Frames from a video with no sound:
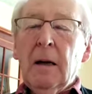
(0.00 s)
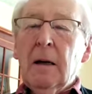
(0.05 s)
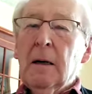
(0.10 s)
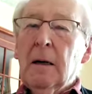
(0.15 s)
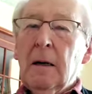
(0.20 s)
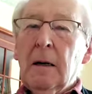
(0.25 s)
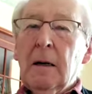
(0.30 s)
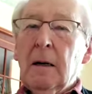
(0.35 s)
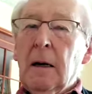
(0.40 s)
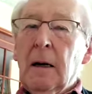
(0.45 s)

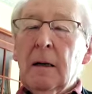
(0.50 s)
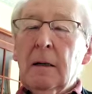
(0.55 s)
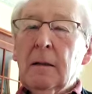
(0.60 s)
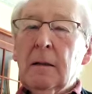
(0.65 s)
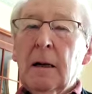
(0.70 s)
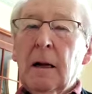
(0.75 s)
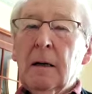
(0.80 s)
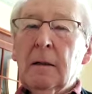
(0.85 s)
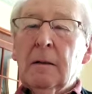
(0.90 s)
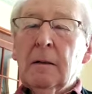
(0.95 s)

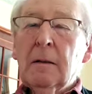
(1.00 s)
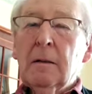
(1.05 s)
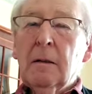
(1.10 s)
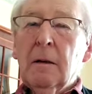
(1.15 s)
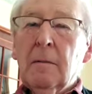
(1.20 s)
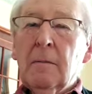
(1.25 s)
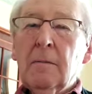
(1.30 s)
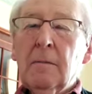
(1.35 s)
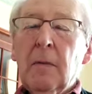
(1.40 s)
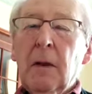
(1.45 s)

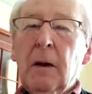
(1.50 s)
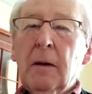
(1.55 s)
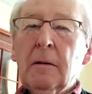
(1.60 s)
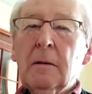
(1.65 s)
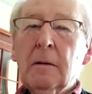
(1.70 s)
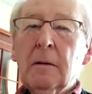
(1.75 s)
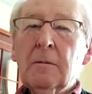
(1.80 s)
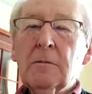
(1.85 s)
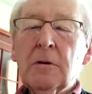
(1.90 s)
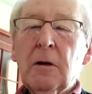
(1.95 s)

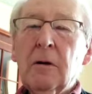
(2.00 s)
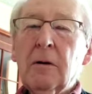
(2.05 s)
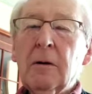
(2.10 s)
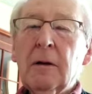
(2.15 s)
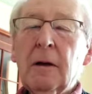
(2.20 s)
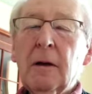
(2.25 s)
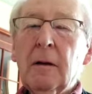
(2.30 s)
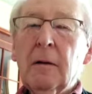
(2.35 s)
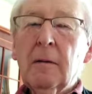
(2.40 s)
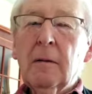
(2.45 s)
and
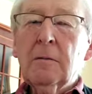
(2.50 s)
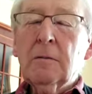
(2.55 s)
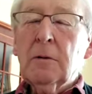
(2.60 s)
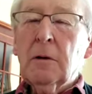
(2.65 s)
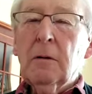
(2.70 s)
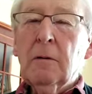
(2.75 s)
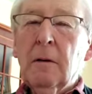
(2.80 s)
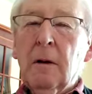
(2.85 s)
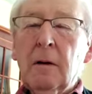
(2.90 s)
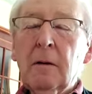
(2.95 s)

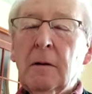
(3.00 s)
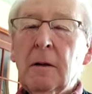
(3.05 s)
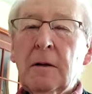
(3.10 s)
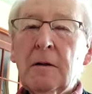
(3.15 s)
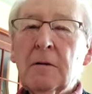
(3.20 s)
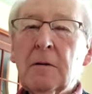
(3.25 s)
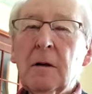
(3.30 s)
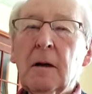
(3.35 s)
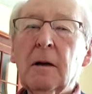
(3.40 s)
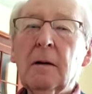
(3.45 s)
turning, not
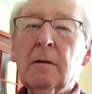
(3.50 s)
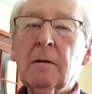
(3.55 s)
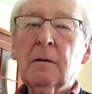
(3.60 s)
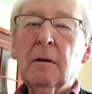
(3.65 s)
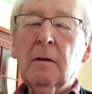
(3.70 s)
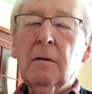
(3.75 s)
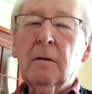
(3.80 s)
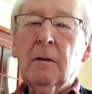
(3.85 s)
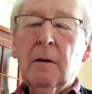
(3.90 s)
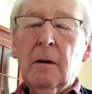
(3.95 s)

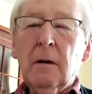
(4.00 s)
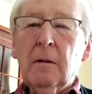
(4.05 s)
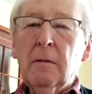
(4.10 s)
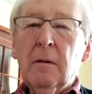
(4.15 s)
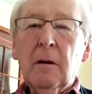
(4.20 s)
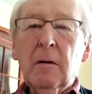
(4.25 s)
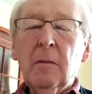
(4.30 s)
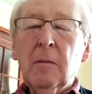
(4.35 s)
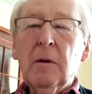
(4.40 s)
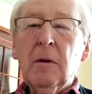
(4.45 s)
listening, or
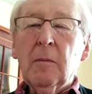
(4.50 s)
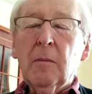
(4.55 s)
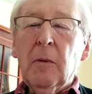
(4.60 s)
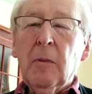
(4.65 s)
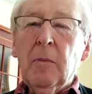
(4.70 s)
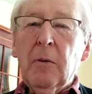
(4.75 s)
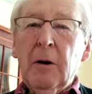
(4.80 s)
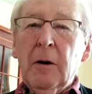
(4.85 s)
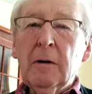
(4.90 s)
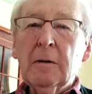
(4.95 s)
not being
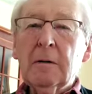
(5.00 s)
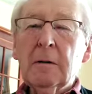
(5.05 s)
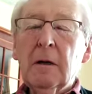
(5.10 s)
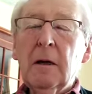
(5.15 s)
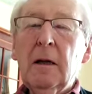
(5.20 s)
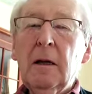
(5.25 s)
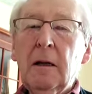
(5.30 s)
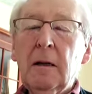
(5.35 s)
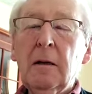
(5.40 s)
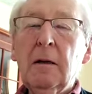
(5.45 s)
prepared to
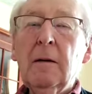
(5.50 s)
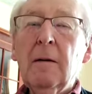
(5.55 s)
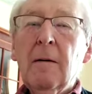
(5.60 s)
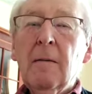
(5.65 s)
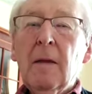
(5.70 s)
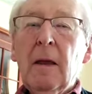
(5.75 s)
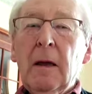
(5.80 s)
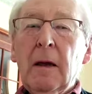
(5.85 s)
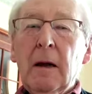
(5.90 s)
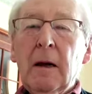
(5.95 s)
heed
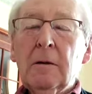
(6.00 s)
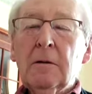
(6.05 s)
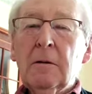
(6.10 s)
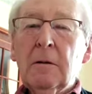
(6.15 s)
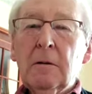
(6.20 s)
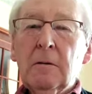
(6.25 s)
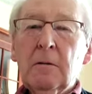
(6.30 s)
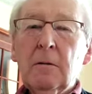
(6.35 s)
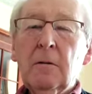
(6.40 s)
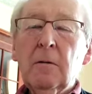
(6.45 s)
and
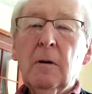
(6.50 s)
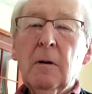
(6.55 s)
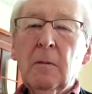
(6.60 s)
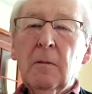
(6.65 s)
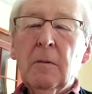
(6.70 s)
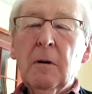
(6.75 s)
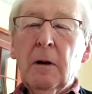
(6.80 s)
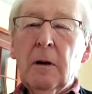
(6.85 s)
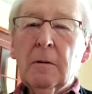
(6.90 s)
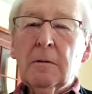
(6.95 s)

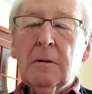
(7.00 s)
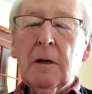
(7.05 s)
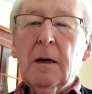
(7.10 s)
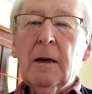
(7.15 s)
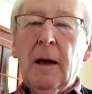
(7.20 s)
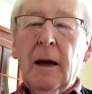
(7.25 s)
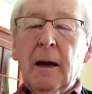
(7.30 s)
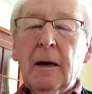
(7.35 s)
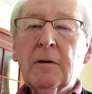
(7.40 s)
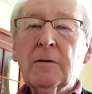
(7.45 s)

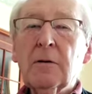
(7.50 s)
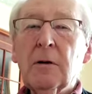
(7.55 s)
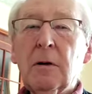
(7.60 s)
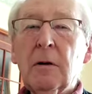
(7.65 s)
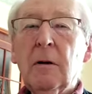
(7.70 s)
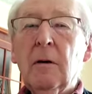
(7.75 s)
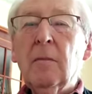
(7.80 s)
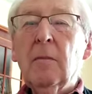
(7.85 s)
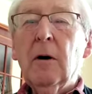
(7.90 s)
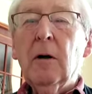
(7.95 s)
take
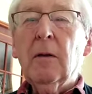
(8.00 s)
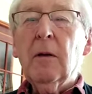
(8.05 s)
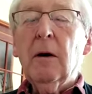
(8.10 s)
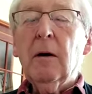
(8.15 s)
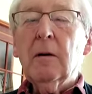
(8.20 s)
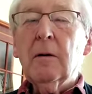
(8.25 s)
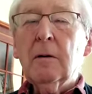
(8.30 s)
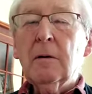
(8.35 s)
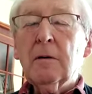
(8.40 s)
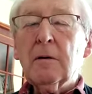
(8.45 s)
action on what the
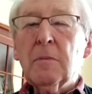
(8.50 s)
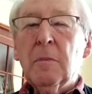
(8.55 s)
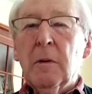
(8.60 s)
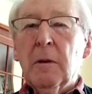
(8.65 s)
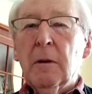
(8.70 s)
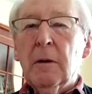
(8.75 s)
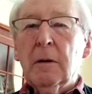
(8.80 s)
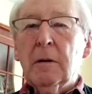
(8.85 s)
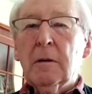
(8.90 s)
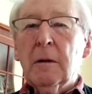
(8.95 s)
Holy
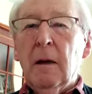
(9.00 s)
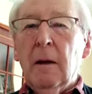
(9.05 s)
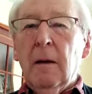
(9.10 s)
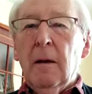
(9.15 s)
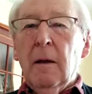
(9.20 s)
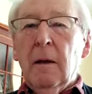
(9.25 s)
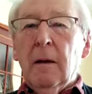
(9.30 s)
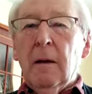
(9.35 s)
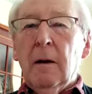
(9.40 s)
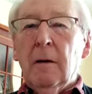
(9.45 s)
Spirit
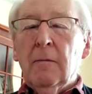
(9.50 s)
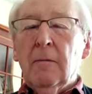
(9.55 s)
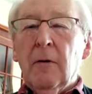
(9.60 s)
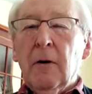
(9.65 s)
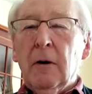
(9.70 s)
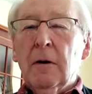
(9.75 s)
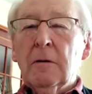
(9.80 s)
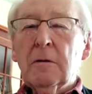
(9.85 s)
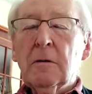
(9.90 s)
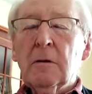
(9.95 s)

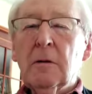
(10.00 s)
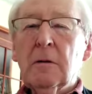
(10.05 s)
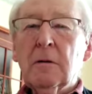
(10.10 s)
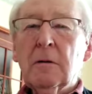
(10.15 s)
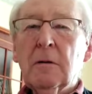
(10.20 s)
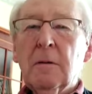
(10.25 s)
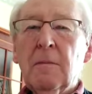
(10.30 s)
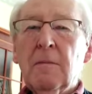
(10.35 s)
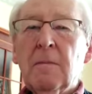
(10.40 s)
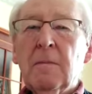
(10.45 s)

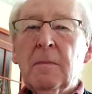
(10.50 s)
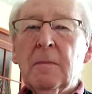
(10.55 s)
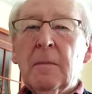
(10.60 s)
advises.